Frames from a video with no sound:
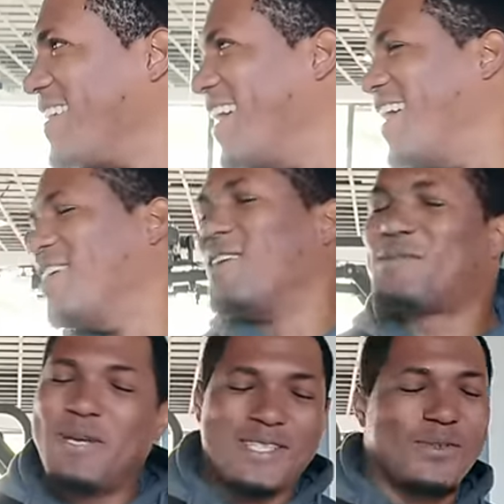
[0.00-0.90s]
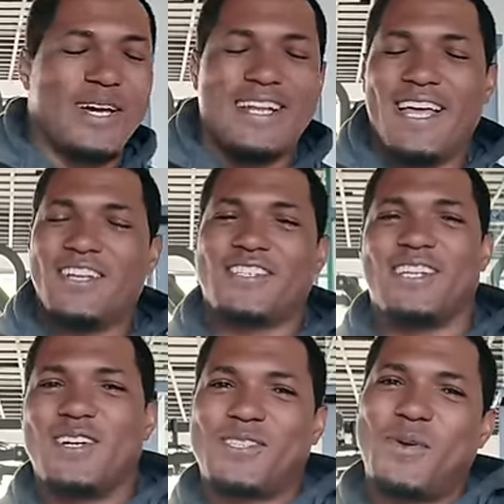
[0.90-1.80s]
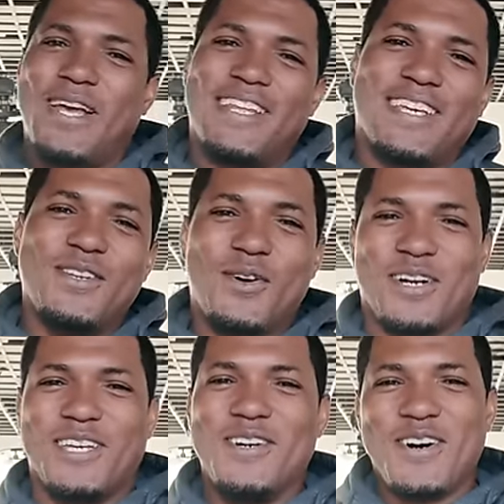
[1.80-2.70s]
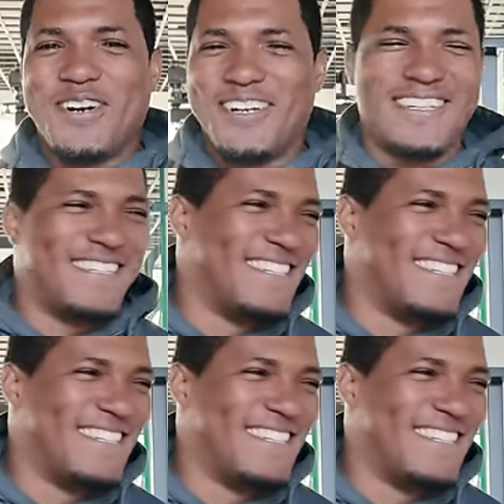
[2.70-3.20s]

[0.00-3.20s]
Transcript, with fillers: Yeah, I don't speak Swahili, I just learn Swahili kidogo kidogo.